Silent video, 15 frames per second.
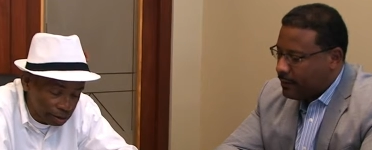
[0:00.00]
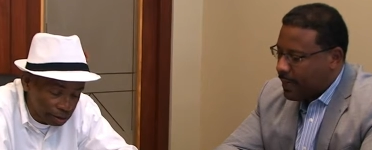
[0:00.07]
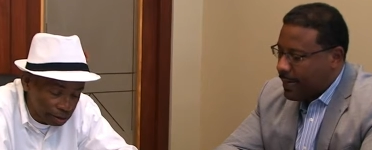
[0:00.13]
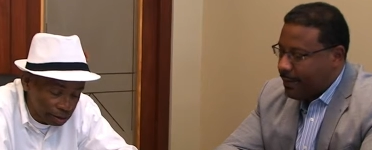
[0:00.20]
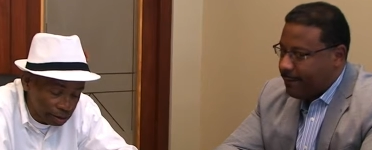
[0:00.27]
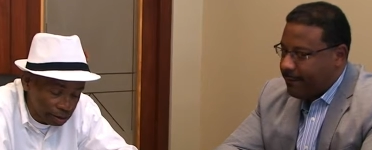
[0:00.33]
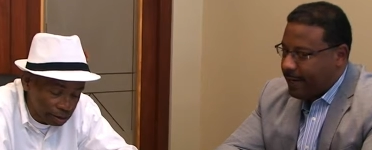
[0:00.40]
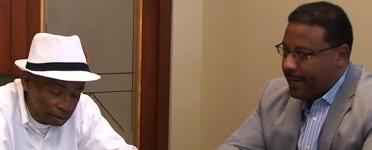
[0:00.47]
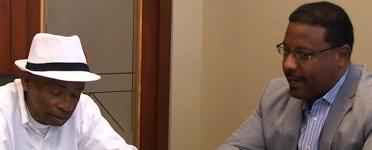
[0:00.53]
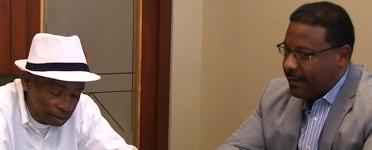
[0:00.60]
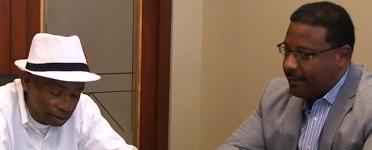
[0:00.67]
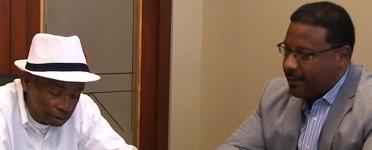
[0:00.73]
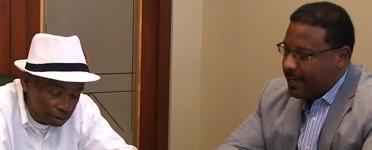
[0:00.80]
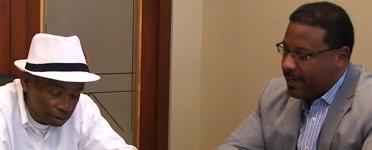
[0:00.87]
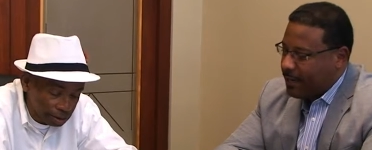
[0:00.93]

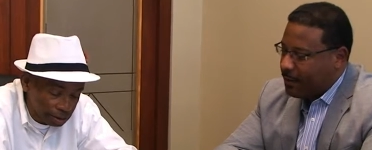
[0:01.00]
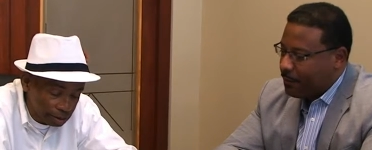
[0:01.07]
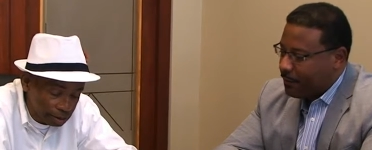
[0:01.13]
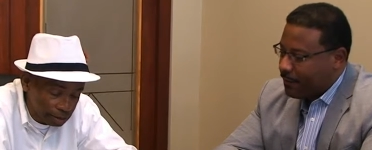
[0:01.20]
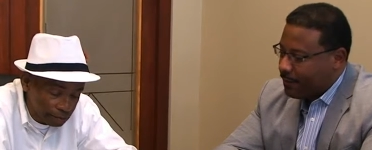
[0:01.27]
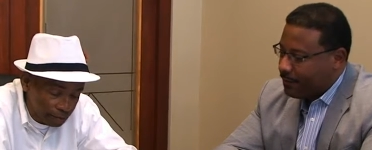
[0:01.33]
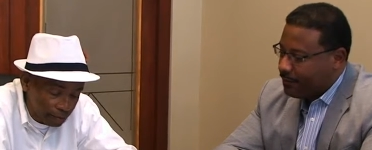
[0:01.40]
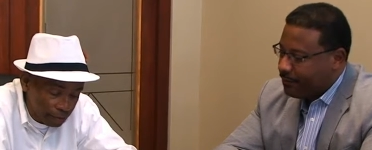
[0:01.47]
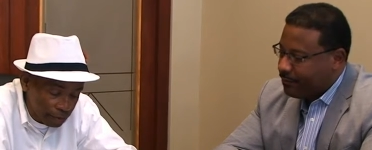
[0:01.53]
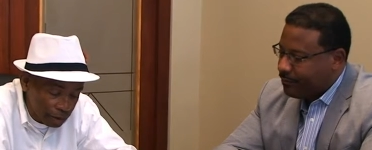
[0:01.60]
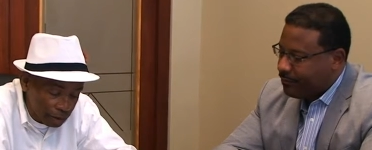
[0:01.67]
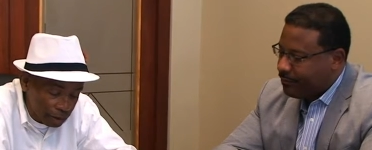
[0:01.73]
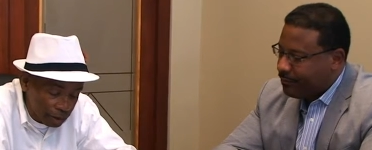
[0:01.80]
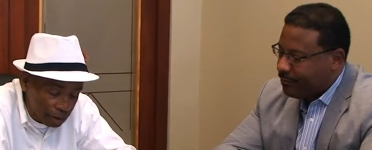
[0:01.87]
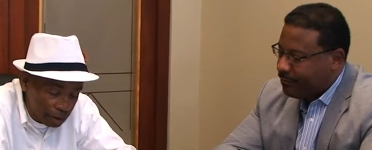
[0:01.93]
Speaker 1: 8593.
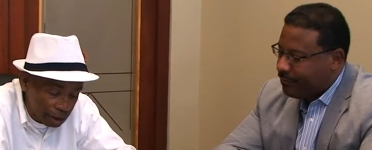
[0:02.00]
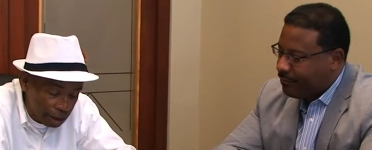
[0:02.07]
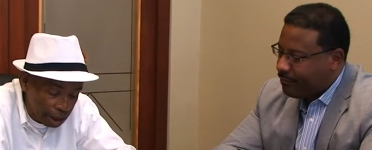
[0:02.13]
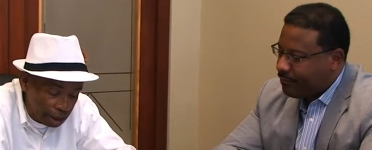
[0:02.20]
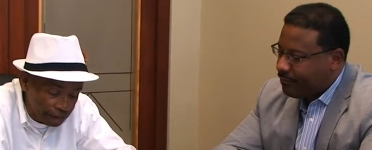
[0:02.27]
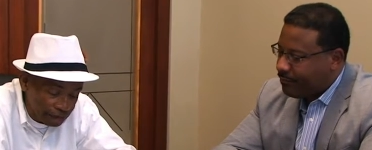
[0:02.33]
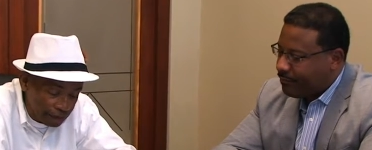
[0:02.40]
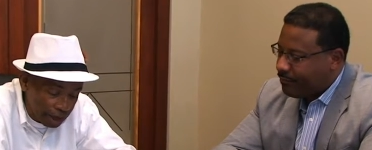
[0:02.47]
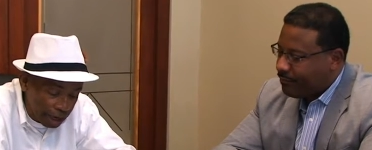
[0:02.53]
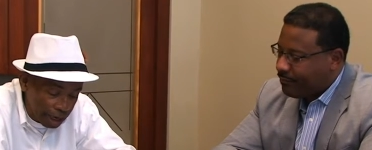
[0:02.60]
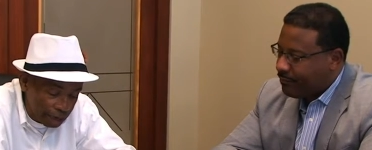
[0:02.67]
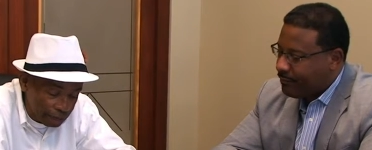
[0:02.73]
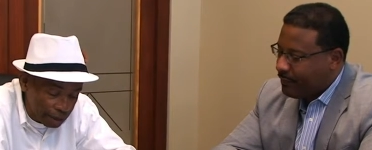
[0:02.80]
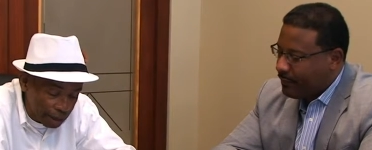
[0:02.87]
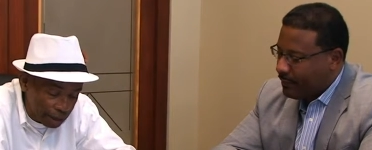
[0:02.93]

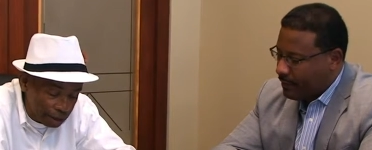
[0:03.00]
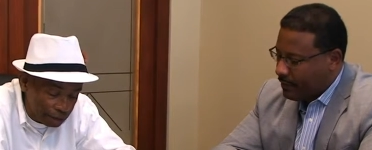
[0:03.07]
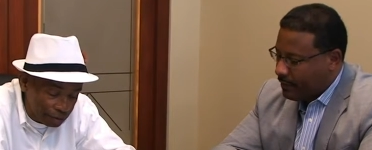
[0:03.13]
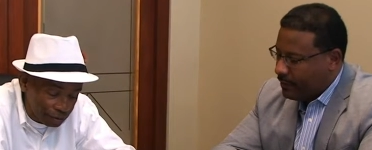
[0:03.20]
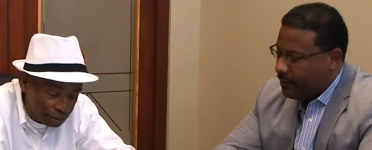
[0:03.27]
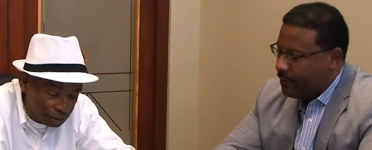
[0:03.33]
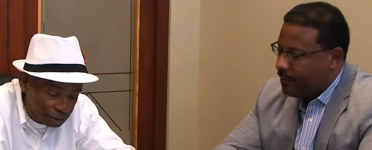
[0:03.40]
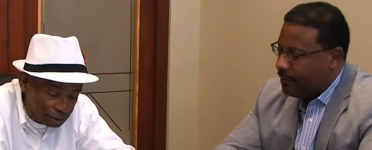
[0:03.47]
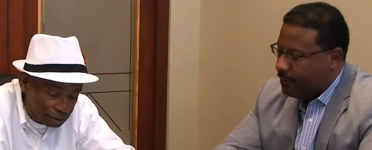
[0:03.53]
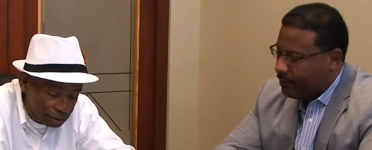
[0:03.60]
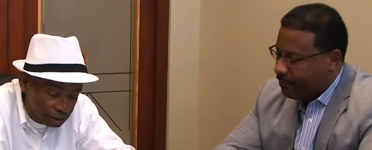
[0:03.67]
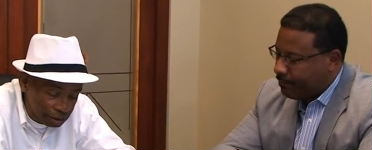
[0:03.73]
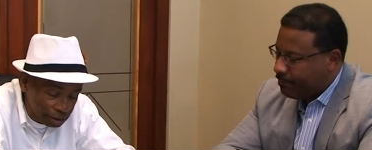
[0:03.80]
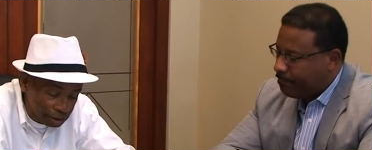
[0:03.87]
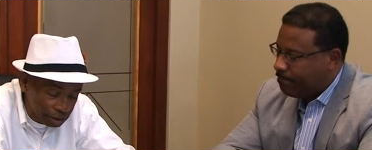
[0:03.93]
Speaker 2: 8593.
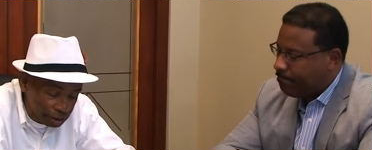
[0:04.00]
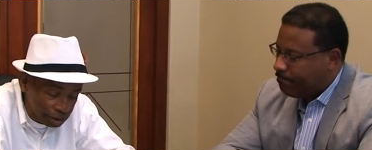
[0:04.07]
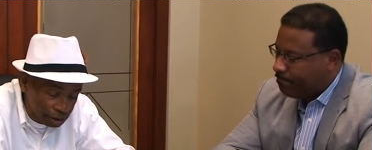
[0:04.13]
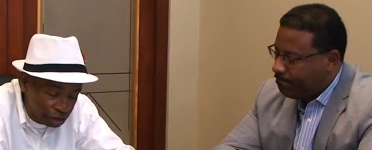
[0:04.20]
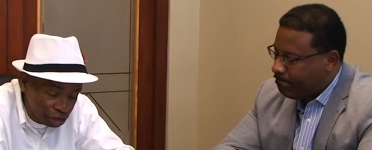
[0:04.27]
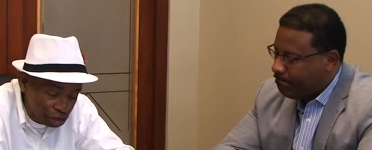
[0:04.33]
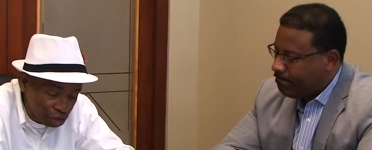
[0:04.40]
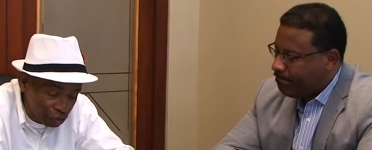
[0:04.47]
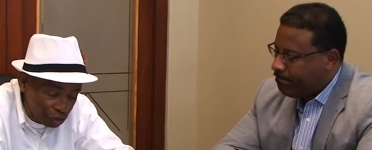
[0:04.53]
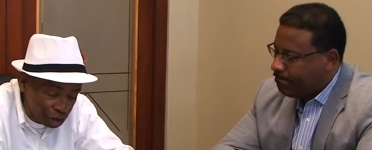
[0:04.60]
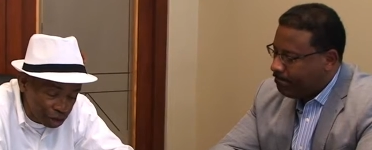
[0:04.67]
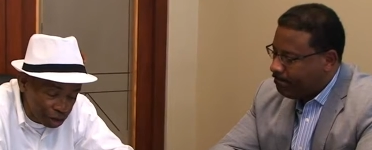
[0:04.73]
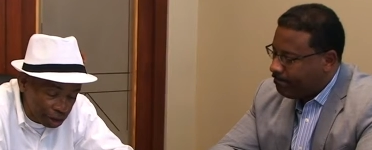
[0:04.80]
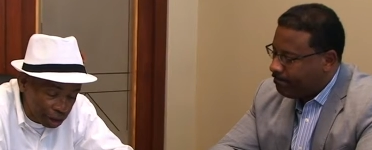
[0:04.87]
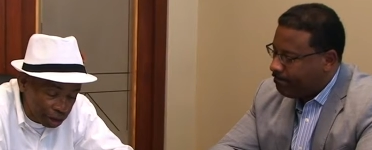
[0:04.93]
So when
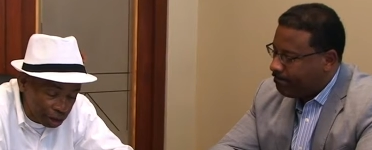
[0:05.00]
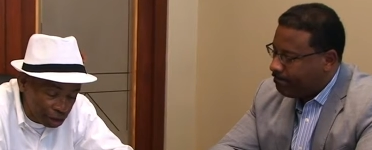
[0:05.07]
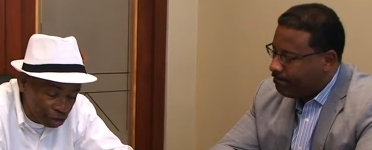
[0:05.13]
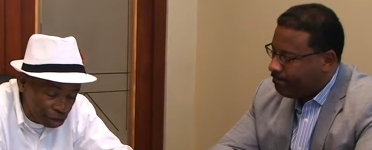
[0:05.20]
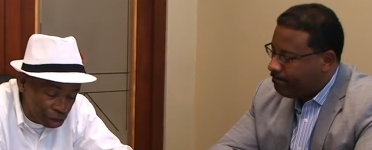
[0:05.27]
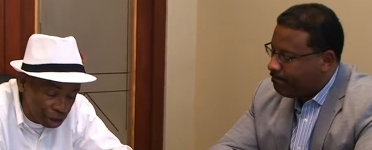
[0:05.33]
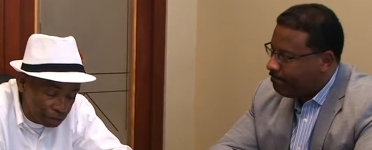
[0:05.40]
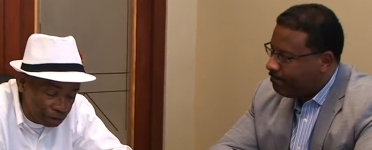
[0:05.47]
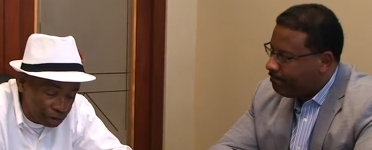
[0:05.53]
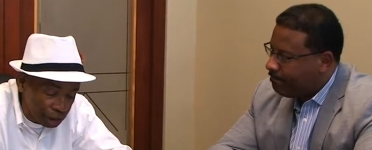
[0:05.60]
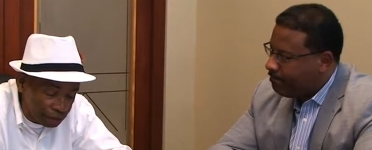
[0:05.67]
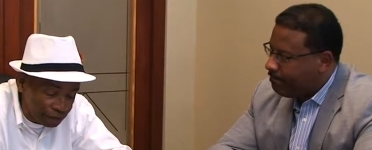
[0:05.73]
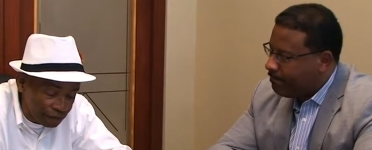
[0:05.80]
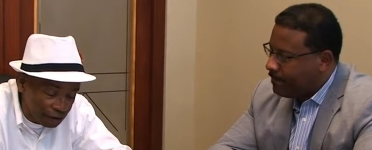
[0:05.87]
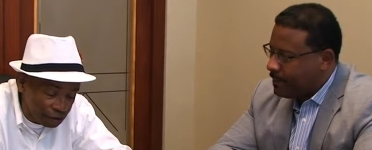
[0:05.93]
you elect it, you keep the
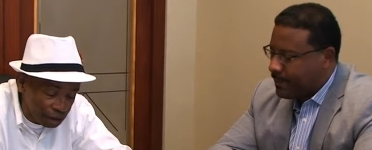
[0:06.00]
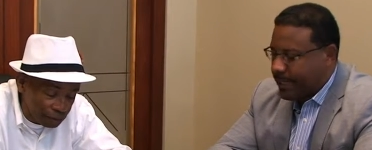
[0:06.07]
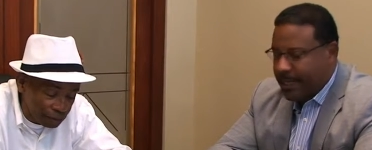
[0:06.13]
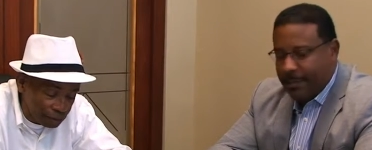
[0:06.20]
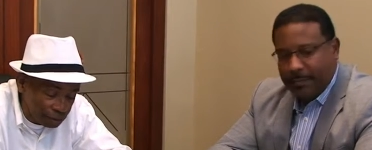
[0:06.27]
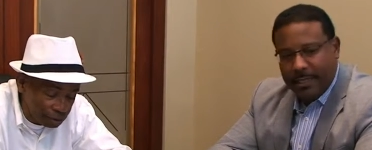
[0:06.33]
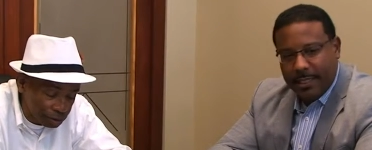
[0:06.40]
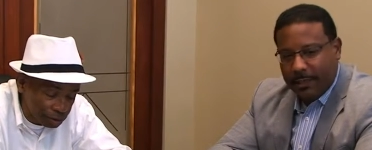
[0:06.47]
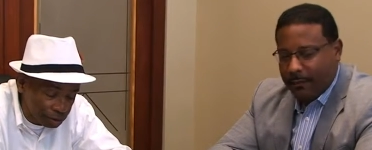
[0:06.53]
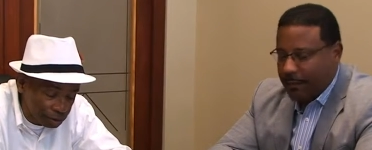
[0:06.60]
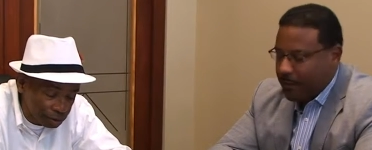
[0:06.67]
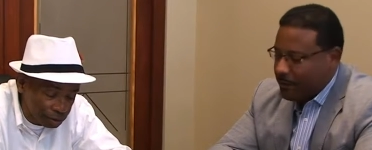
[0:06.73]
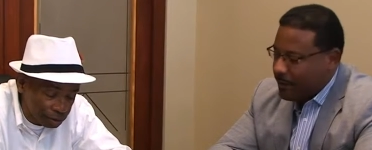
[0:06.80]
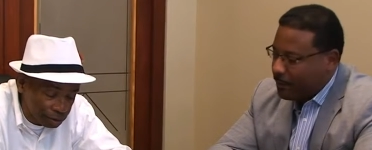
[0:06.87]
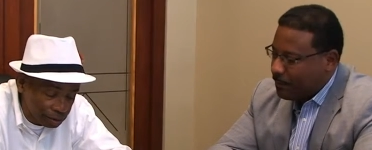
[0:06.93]
same phone number? Same cell
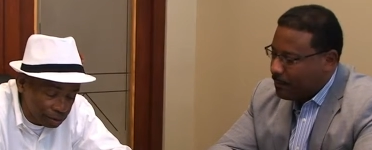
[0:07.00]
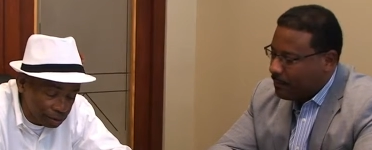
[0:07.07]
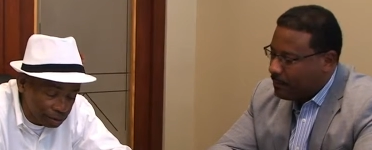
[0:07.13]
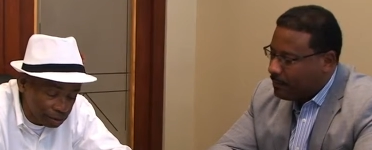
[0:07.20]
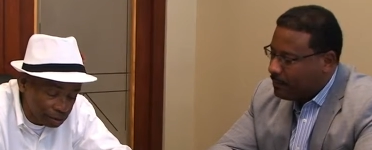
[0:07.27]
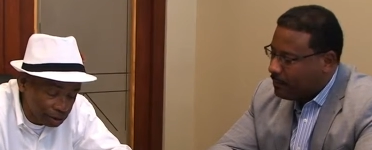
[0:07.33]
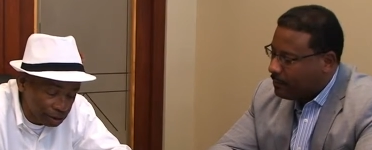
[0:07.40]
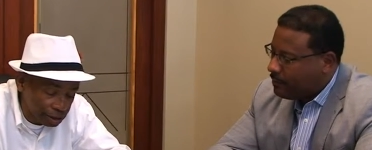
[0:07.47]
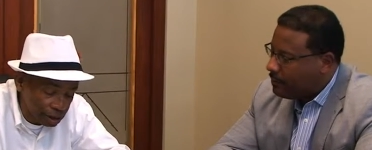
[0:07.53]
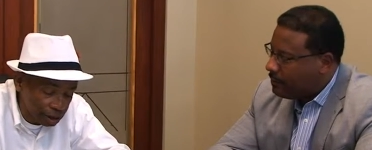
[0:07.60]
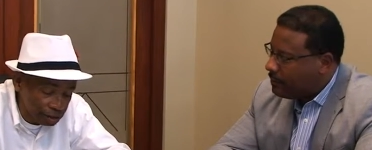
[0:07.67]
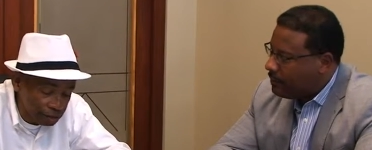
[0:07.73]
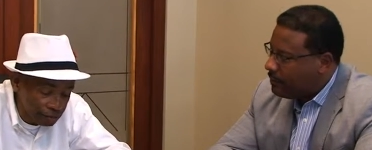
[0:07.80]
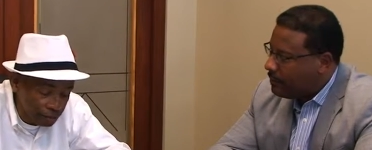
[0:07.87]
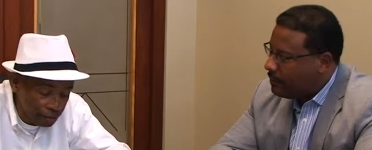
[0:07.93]
phone number. See?